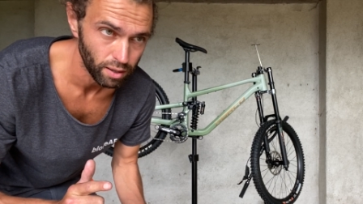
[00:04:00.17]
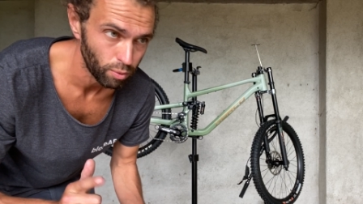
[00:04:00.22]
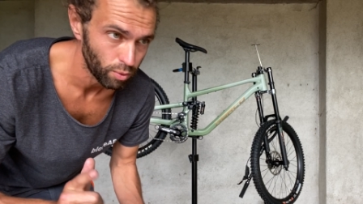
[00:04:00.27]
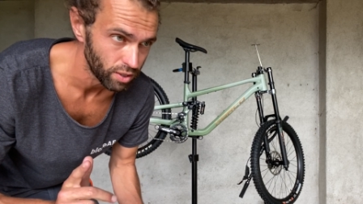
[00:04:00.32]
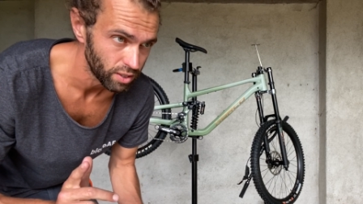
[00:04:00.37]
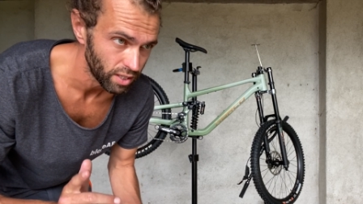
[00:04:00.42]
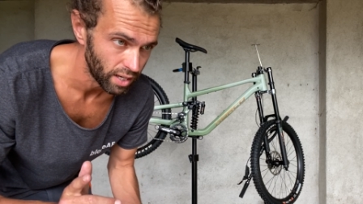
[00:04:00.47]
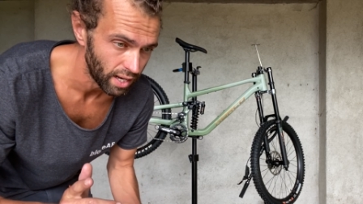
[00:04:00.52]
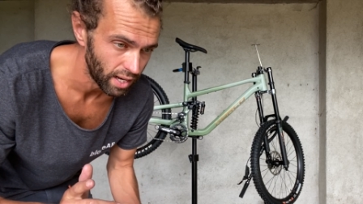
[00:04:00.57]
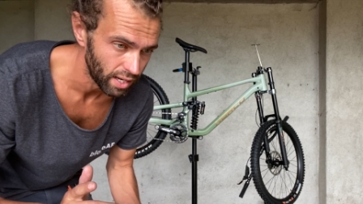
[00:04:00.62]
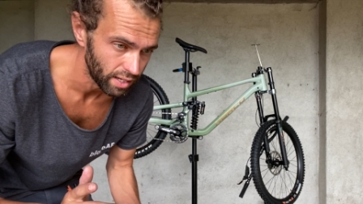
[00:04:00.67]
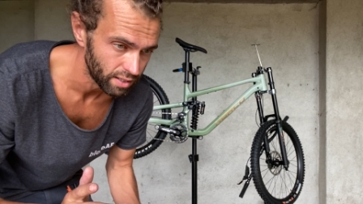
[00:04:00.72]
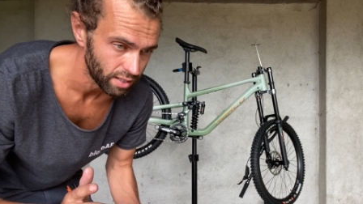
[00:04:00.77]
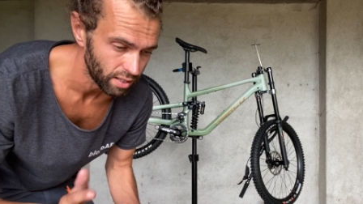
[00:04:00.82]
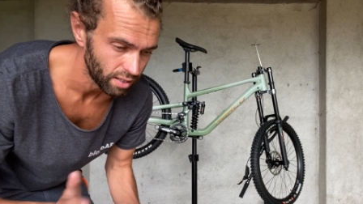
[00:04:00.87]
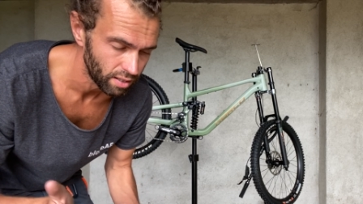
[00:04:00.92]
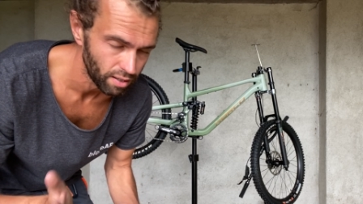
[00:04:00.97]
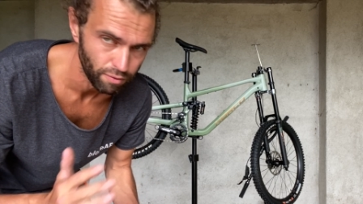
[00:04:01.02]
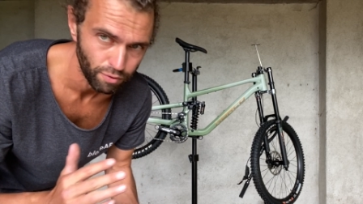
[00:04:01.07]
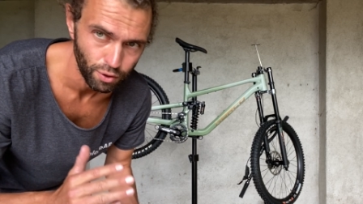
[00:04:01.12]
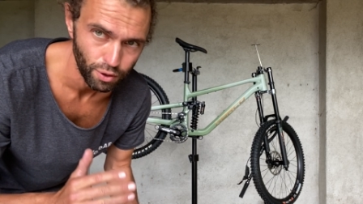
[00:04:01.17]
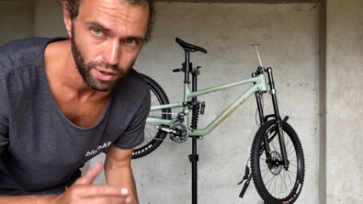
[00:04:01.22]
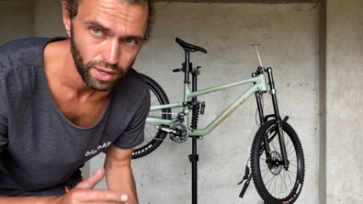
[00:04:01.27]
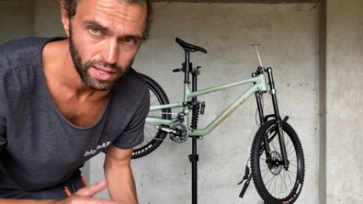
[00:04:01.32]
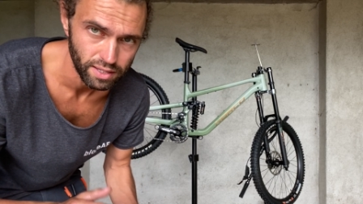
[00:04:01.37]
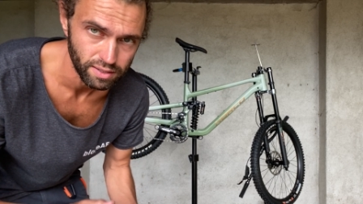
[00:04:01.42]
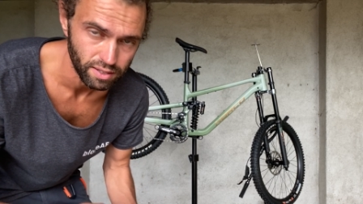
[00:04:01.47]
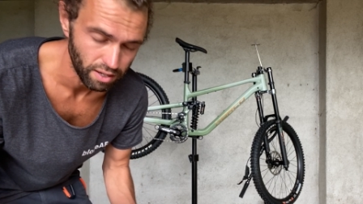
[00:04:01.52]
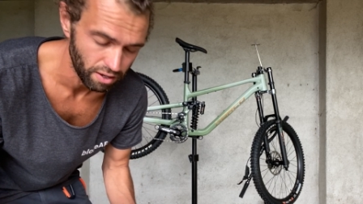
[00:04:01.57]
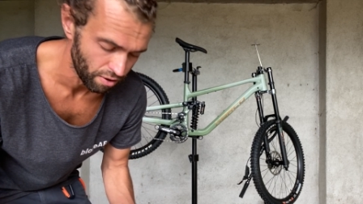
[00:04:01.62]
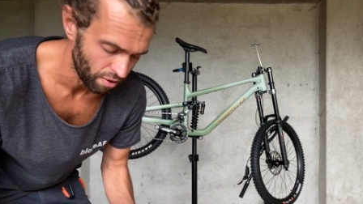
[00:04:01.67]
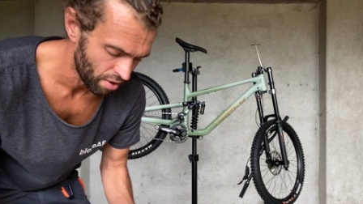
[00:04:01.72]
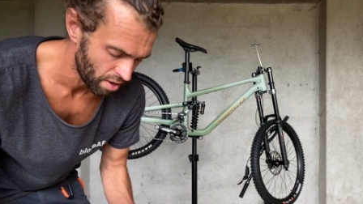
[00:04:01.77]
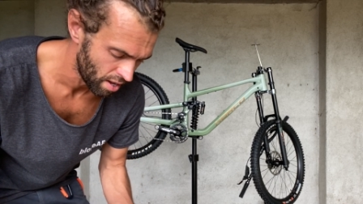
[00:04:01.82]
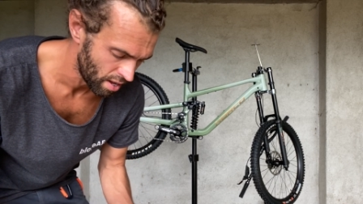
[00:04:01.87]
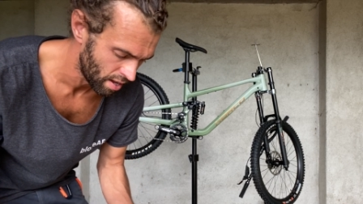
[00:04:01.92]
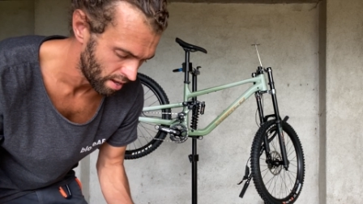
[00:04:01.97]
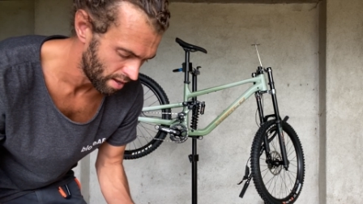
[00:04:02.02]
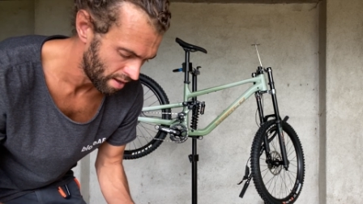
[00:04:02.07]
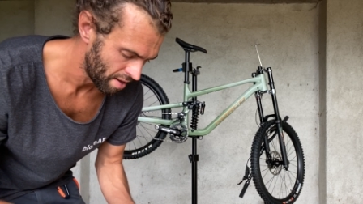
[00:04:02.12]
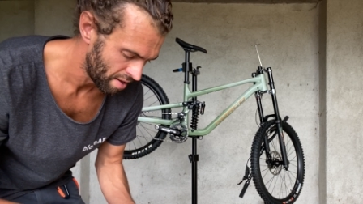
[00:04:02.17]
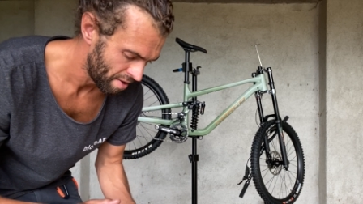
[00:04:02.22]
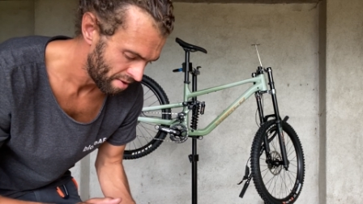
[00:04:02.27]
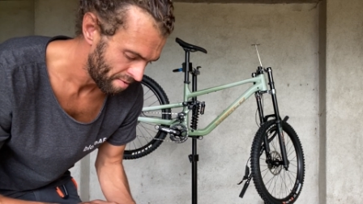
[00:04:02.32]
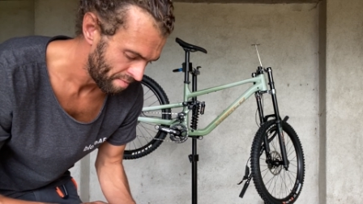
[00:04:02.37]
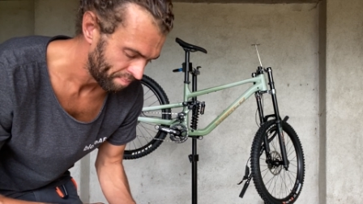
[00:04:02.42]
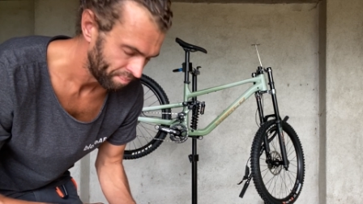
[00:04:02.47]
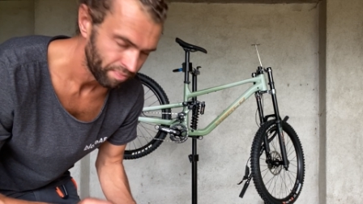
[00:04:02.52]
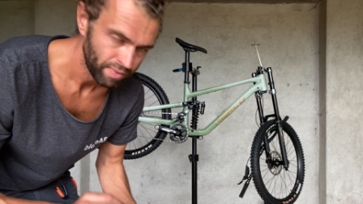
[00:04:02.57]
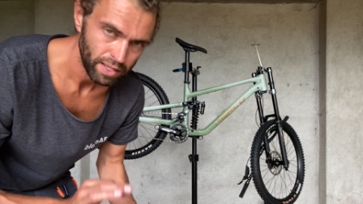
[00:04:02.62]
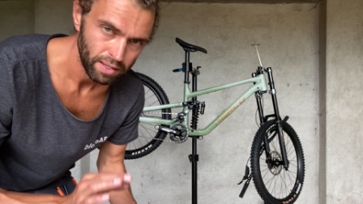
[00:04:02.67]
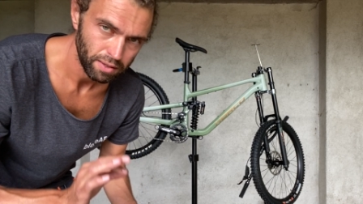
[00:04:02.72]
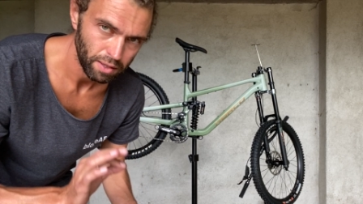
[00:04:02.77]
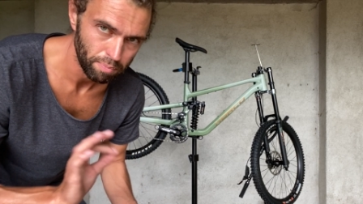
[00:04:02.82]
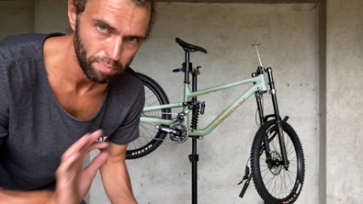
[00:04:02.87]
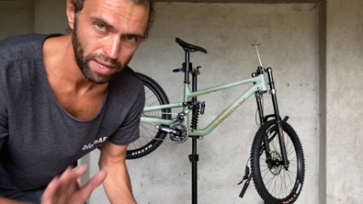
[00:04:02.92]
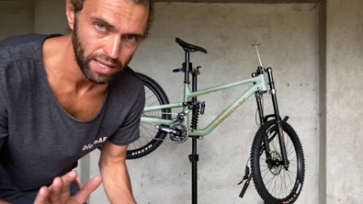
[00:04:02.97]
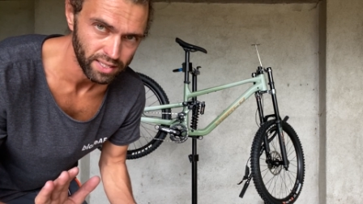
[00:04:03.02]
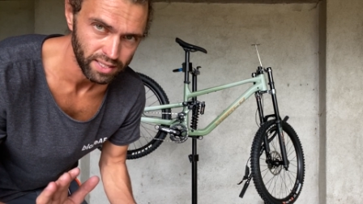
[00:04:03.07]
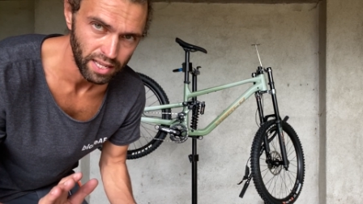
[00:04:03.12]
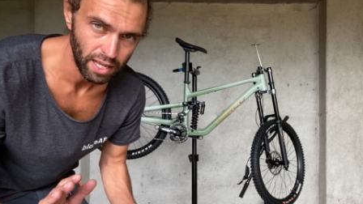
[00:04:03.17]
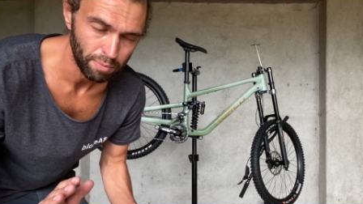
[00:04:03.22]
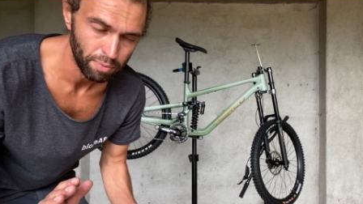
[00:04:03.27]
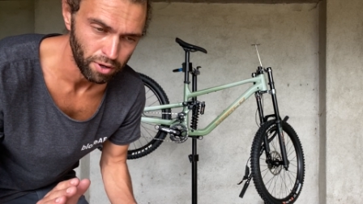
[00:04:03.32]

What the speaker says: which I had a few years ago. The best setup